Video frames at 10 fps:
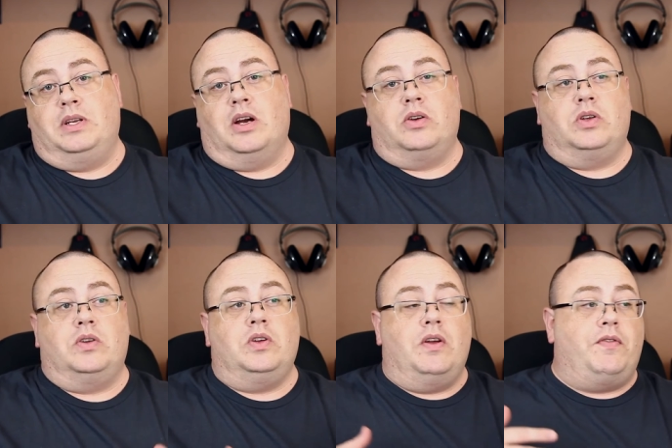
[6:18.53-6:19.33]
You know,
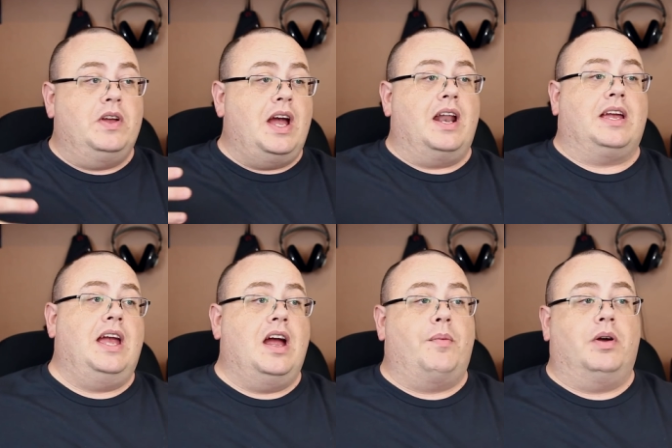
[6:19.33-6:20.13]
if you got a
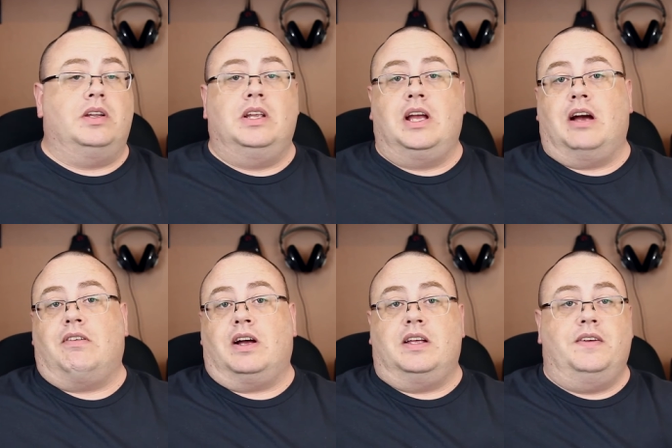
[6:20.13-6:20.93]
camera and you
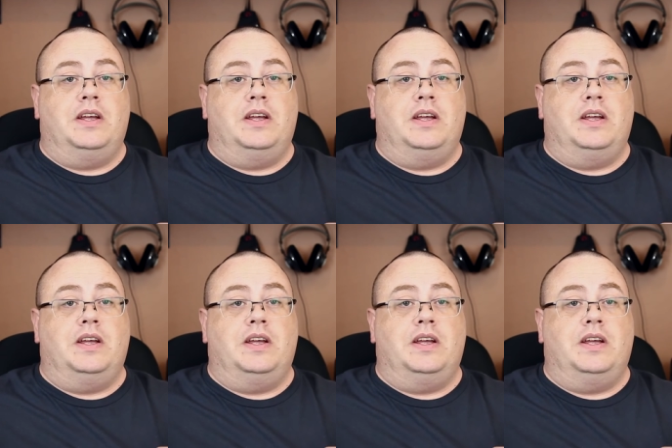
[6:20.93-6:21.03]
got like